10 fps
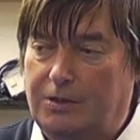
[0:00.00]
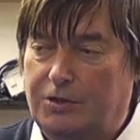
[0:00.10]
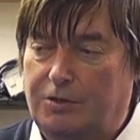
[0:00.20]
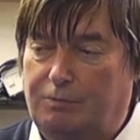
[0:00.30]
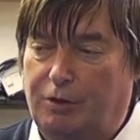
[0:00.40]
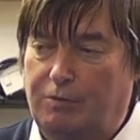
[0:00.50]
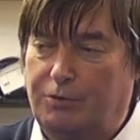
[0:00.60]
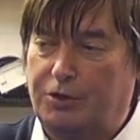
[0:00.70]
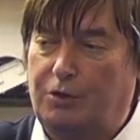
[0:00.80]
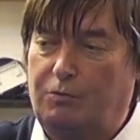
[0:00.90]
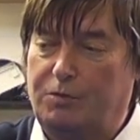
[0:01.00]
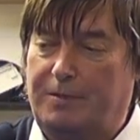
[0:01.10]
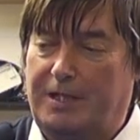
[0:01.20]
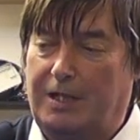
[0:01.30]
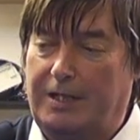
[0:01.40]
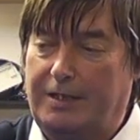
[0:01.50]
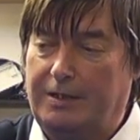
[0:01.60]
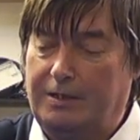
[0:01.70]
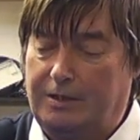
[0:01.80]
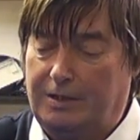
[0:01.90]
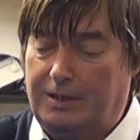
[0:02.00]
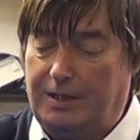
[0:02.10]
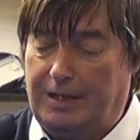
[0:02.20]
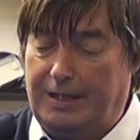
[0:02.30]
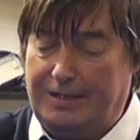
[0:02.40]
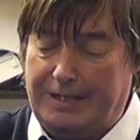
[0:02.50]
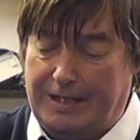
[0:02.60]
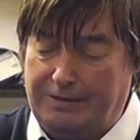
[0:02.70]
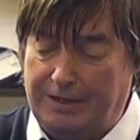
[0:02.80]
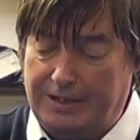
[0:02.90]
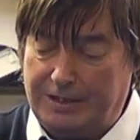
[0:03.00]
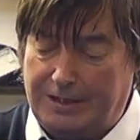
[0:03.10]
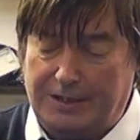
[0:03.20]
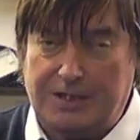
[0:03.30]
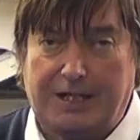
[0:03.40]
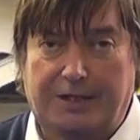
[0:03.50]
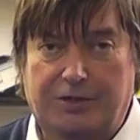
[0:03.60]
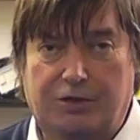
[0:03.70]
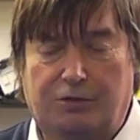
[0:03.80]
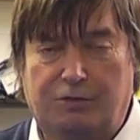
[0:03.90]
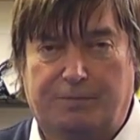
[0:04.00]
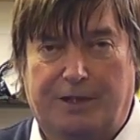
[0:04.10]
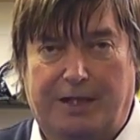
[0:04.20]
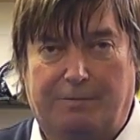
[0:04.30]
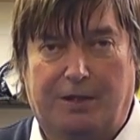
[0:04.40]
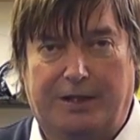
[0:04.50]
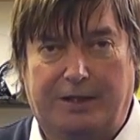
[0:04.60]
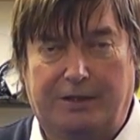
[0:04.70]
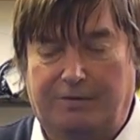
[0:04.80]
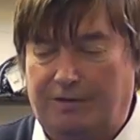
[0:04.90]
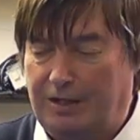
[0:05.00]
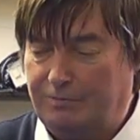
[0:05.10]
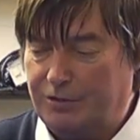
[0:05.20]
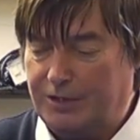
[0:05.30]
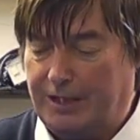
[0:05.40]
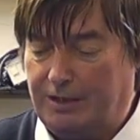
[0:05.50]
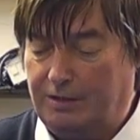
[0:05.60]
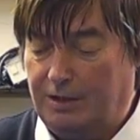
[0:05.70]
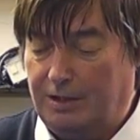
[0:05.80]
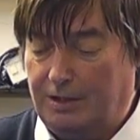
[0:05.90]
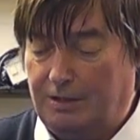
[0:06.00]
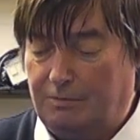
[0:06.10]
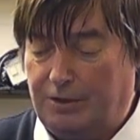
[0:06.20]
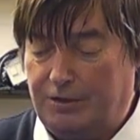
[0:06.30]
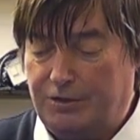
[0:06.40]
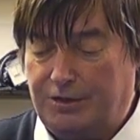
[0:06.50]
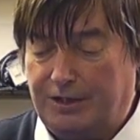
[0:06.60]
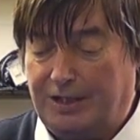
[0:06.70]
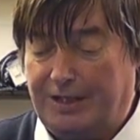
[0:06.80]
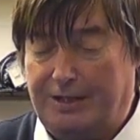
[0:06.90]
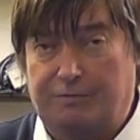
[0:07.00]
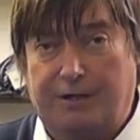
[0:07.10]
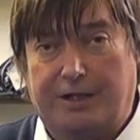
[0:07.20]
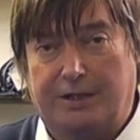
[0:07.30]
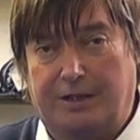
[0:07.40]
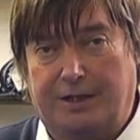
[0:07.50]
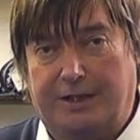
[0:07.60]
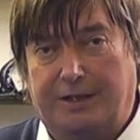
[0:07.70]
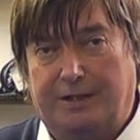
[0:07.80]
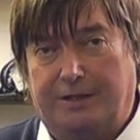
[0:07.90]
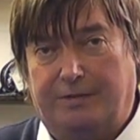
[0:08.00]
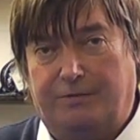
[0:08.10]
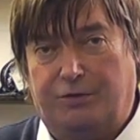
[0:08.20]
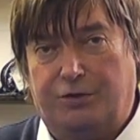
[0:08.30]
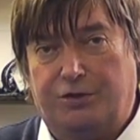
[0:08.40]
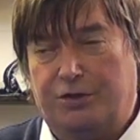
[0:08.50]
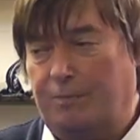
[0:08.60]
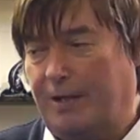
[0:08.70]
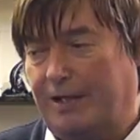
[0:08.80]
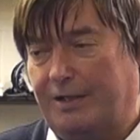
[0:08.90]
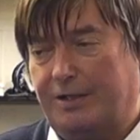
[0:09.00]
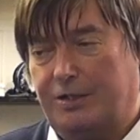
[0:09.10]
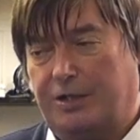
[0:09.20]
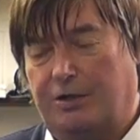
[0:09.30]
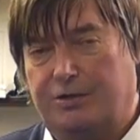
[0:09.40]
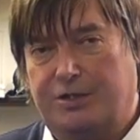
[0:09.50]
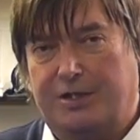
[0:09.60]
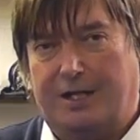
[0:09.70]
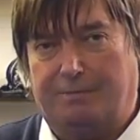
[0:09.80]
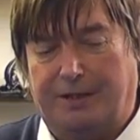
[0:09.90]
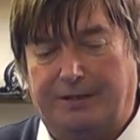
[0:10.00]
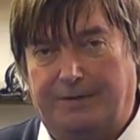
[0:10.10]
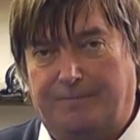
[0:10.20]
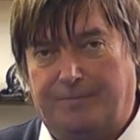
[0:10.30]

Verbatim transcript: So the probe should always be clean, and the outlet and the tank should always be kept clean of limescale. By using a cleaner regularly, you should stop any of these occurrences happening.